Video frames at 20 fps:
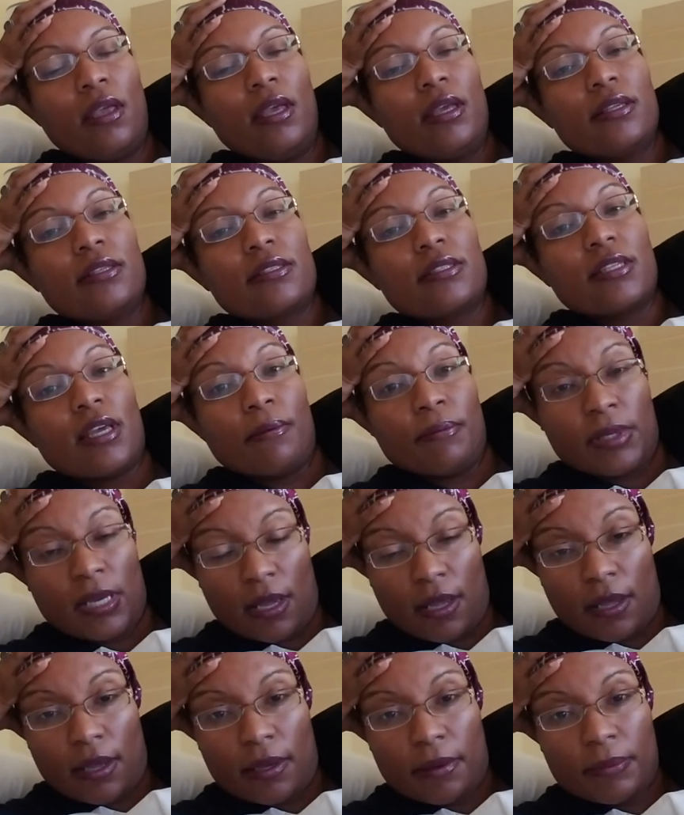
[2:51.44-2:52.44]

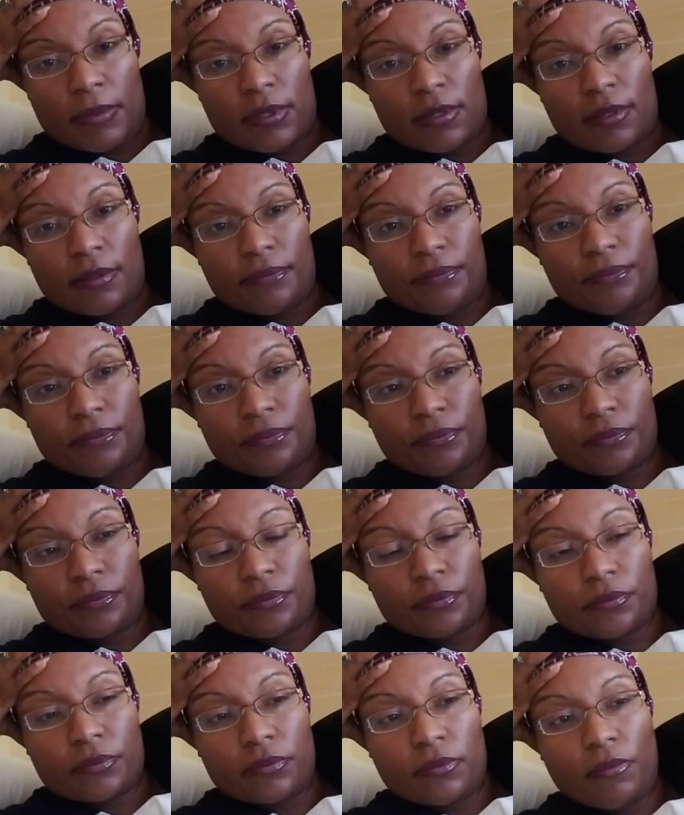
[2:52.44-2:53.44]
Sometimes
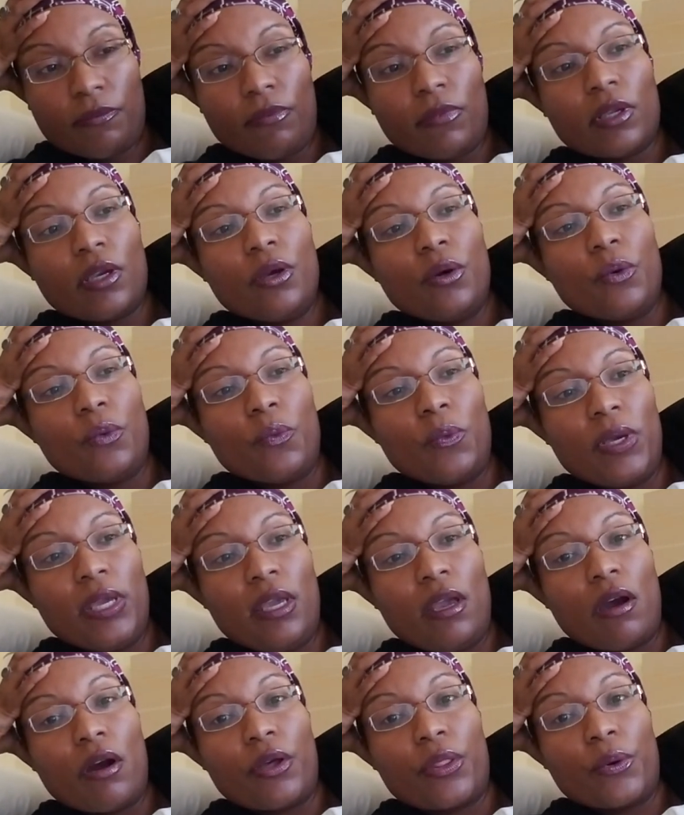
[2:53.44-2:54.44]
we
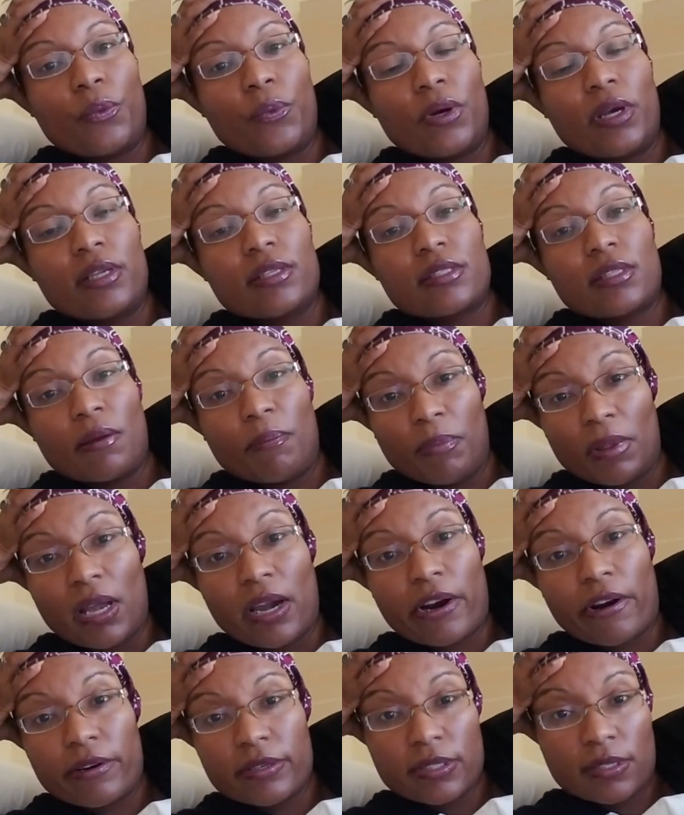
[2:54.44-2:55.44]
are the ones that block
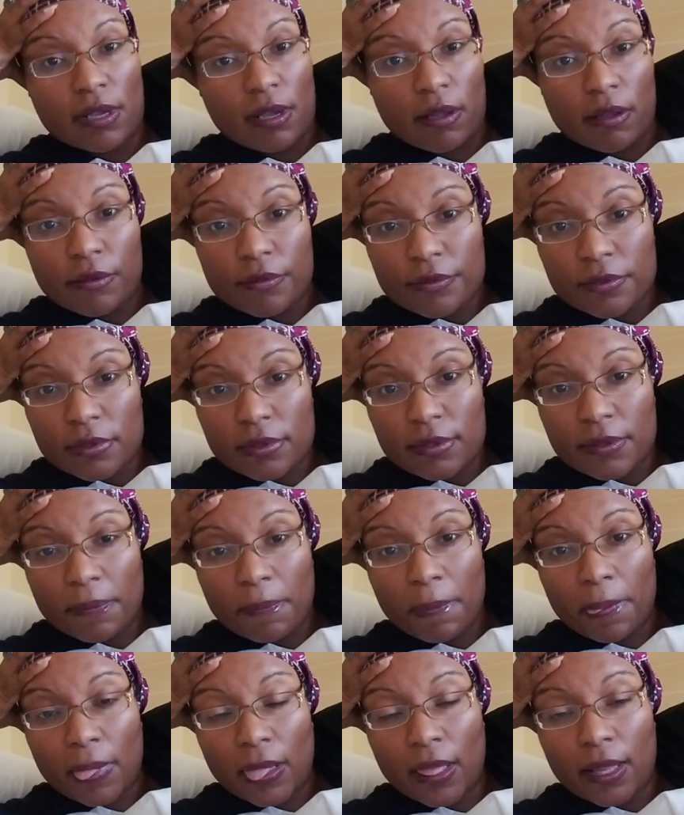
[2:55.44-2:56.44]
ourselves.
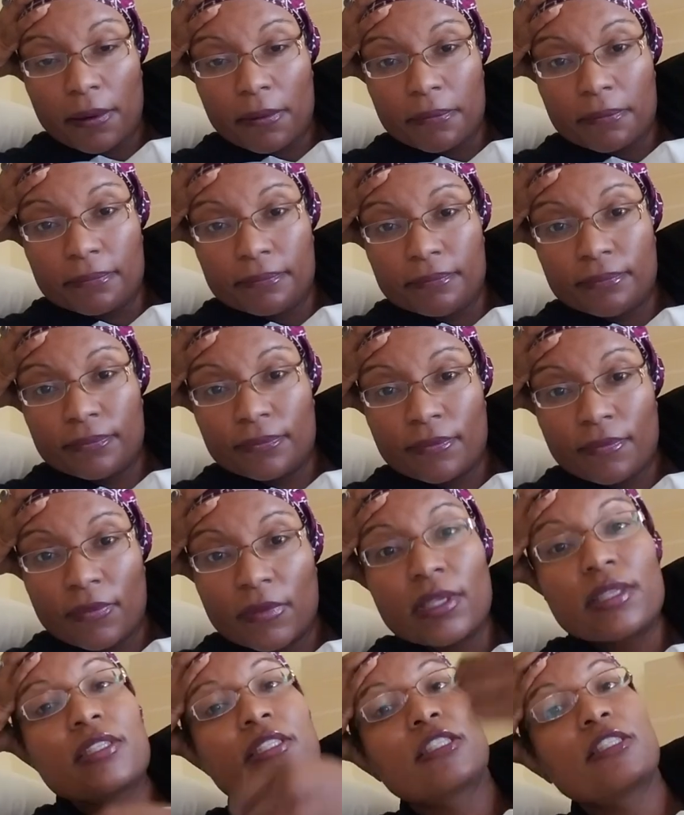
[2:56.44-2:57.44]

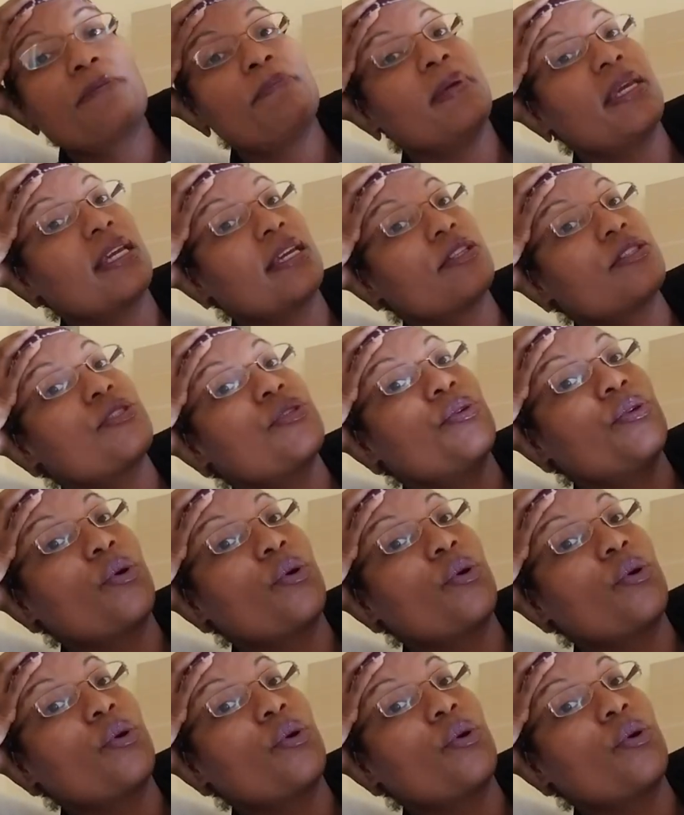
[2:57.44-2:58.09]
Speaking to the